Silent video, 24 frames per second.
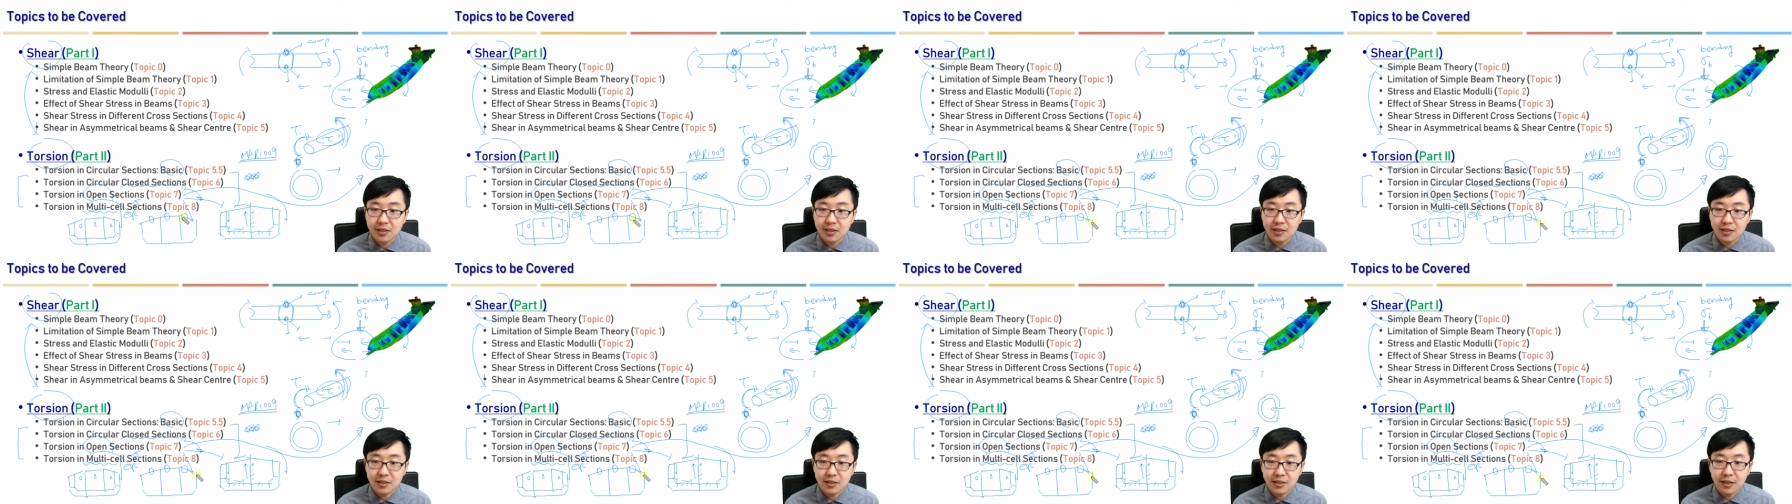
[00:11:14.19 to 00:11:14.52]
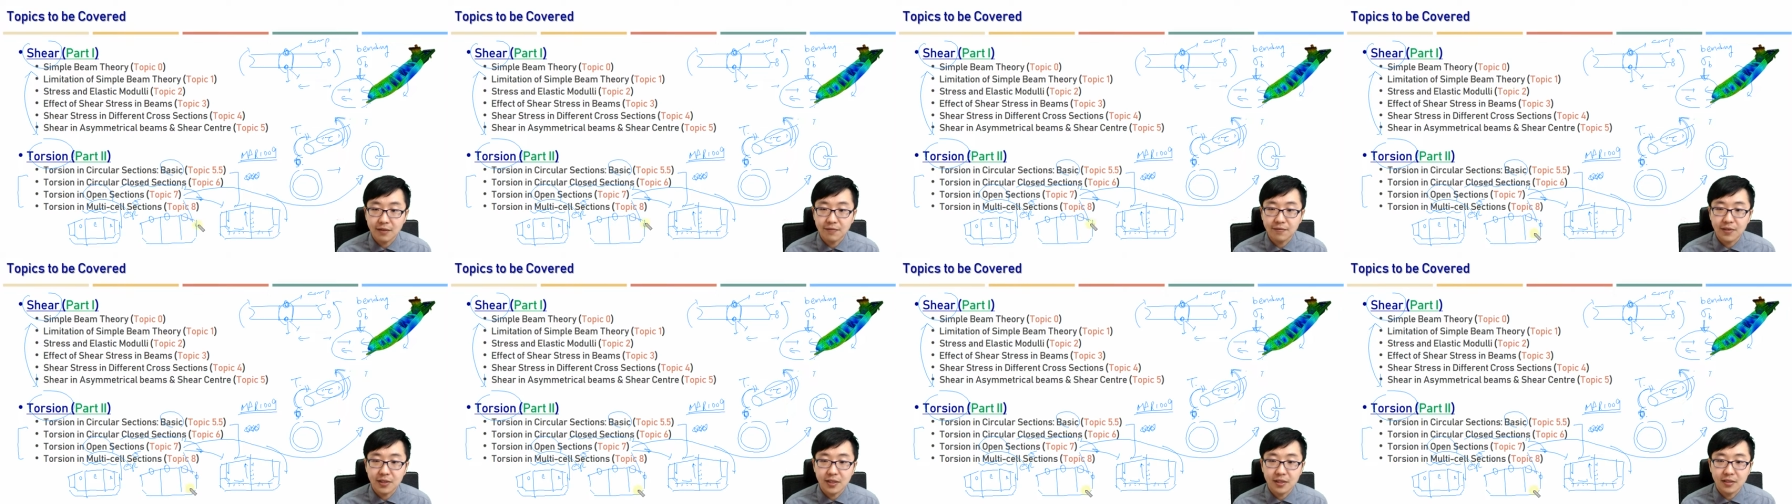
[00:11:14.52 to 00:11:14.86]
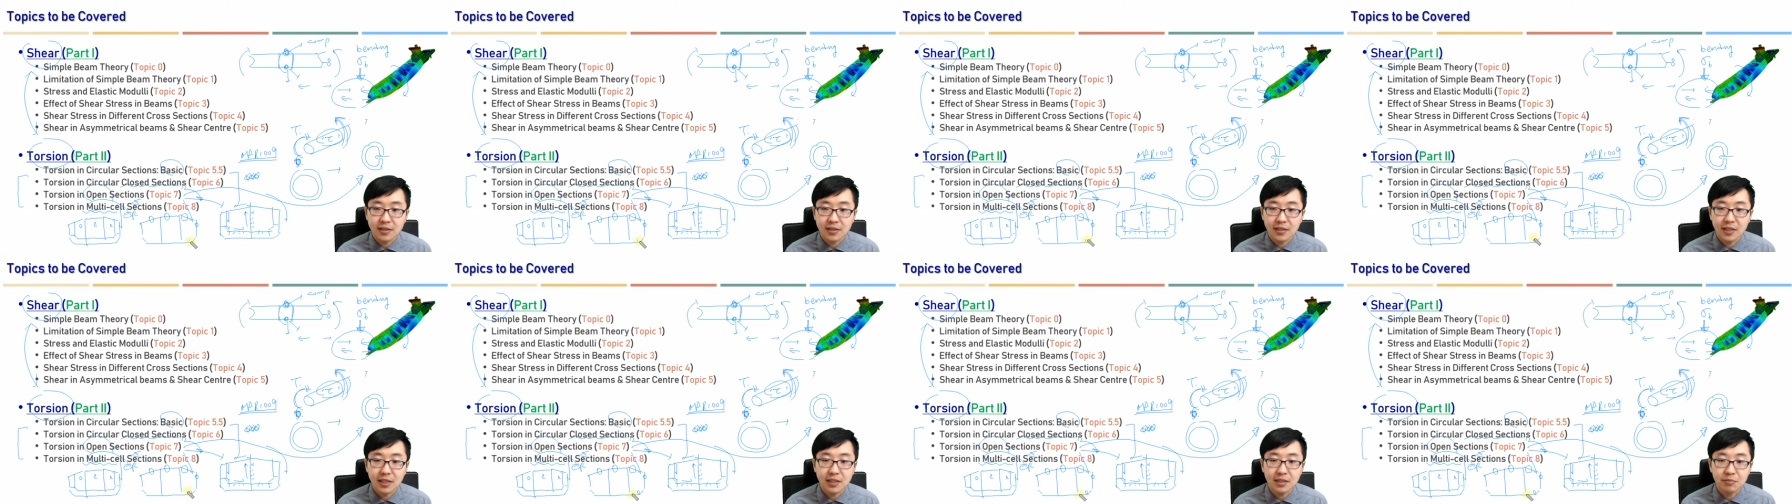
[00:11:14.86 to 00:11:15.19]
safety
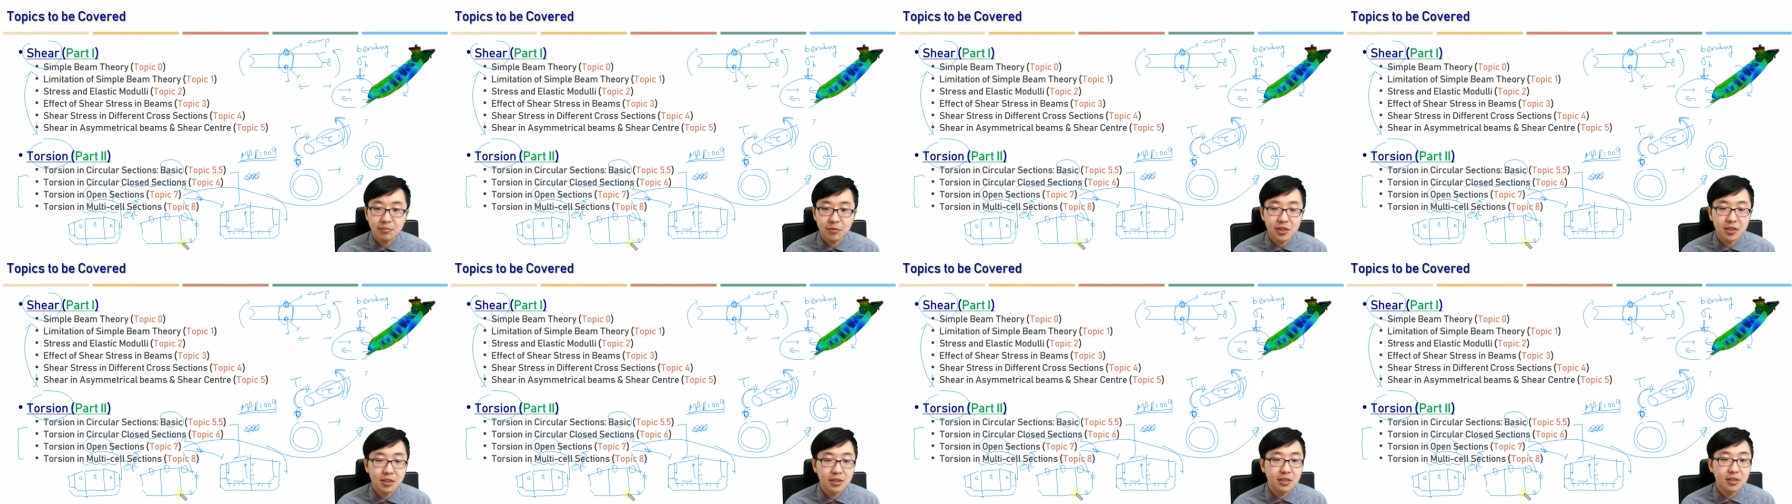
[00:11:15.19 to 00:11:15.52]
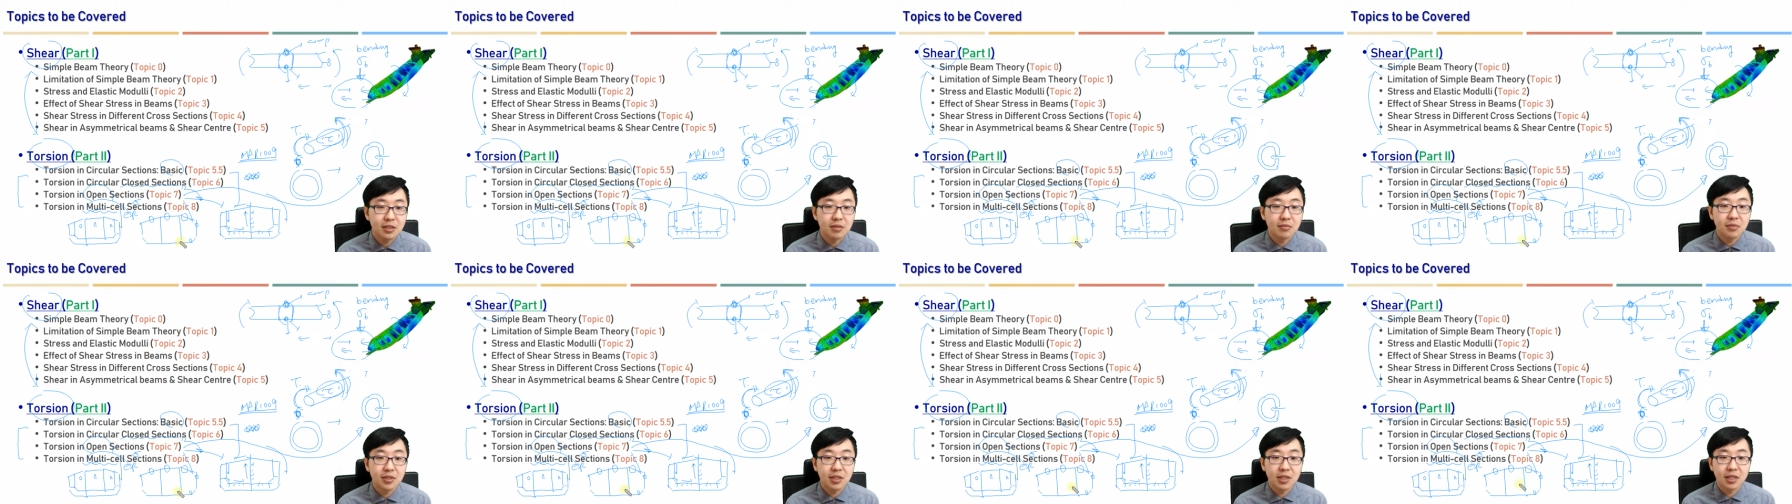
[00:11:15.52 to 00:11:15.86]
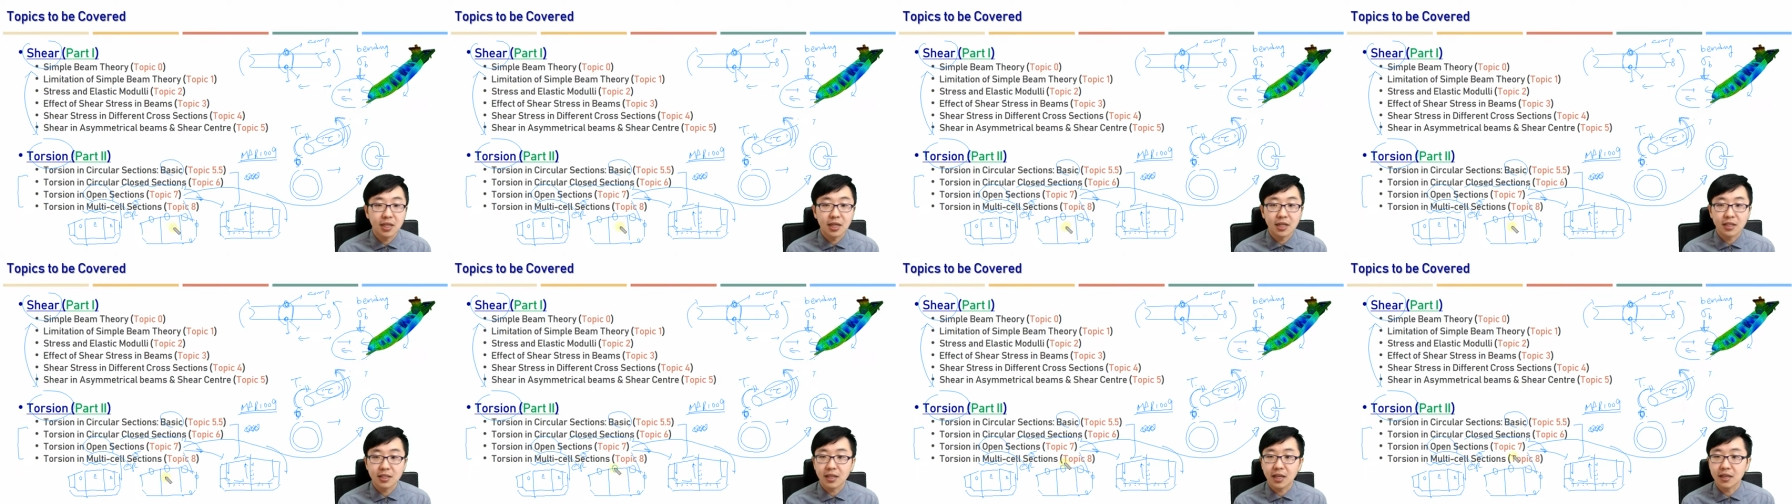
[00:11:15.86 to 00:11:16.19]
assessment, something
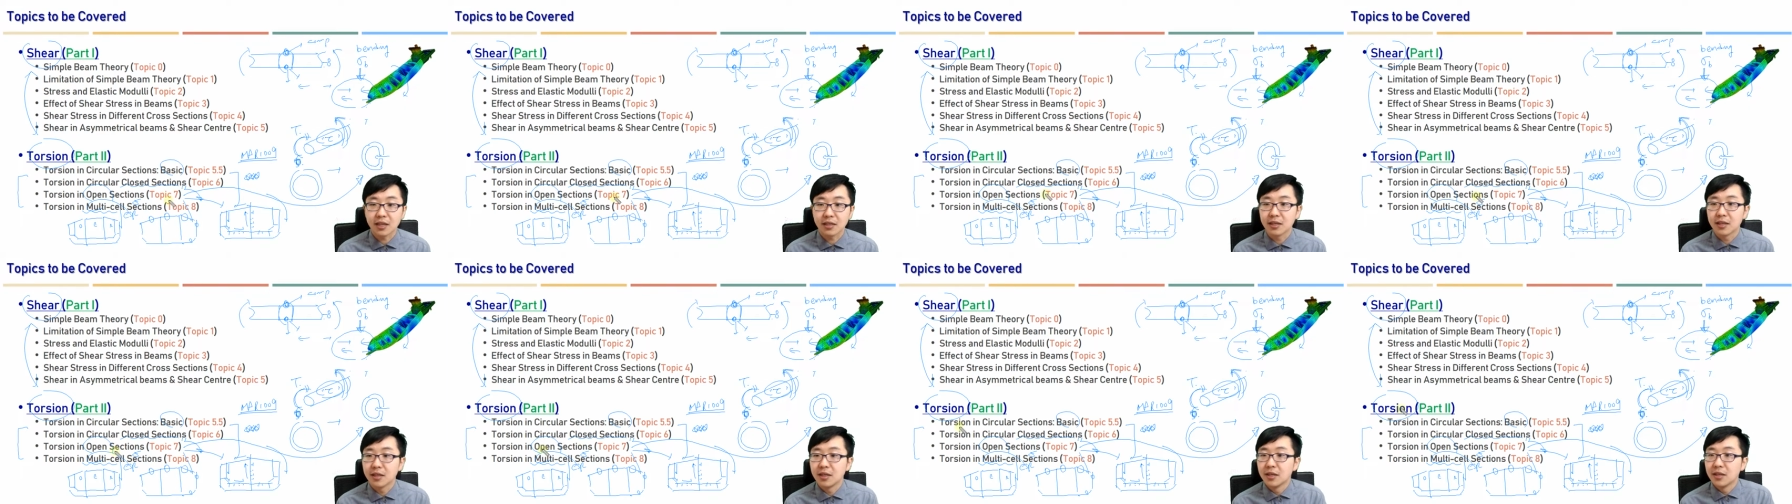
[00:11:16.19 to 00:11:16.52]
like that.